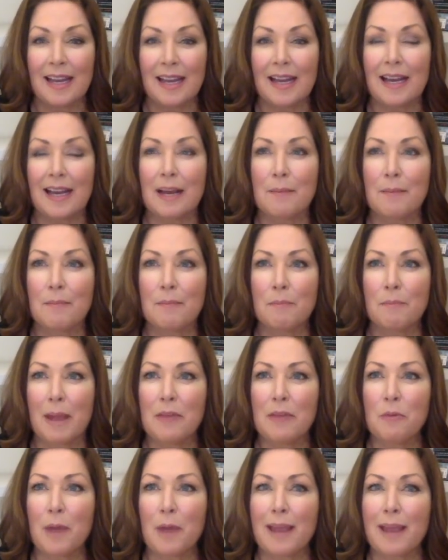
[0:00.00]
By
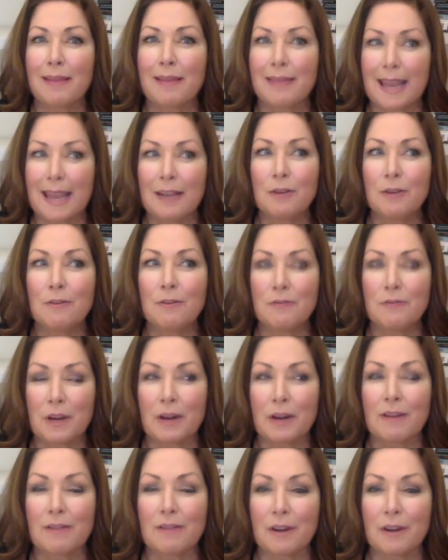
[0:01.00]
the way, thank you
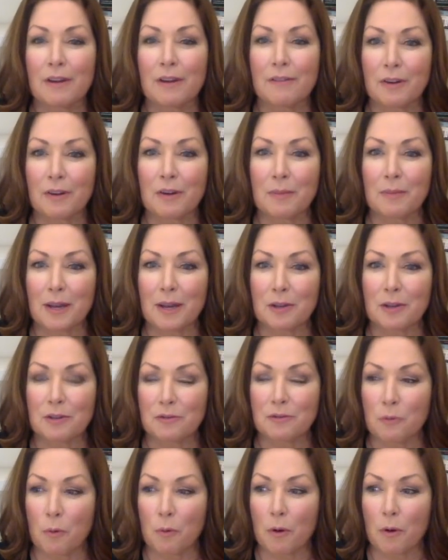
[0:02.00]
very much
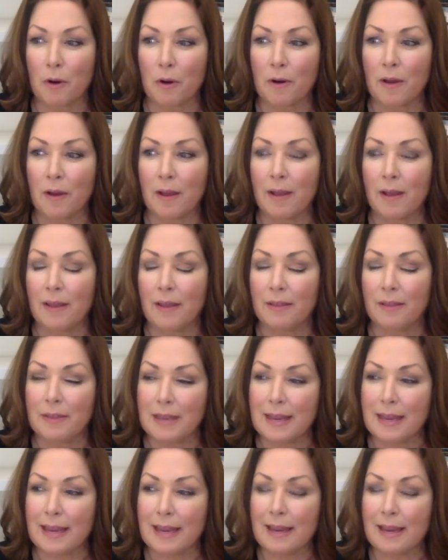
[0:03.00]
for
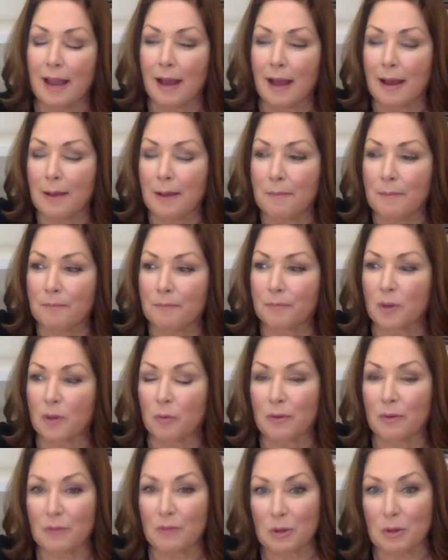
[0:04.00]
the
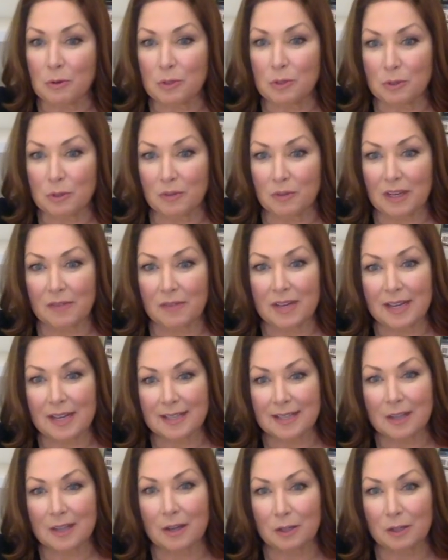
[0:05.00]
reviews you've given
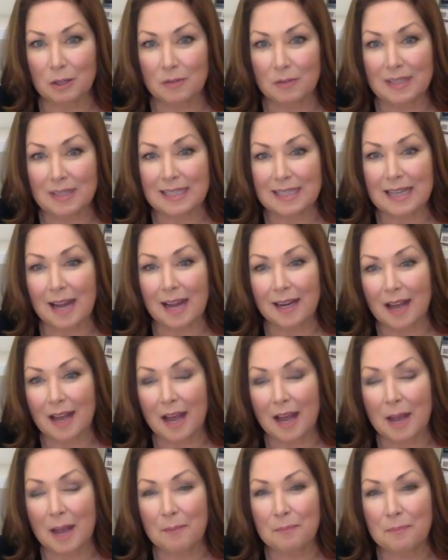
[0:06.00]
us on
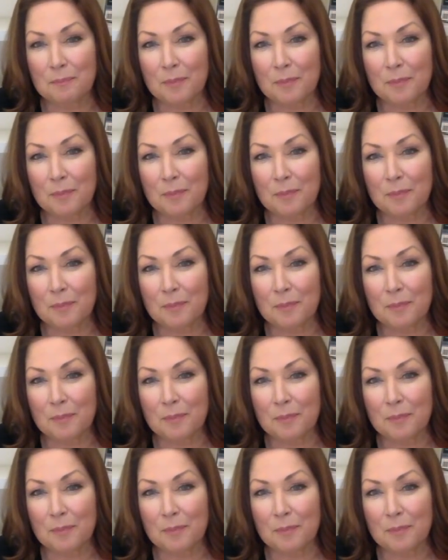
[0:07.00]
QVC.com.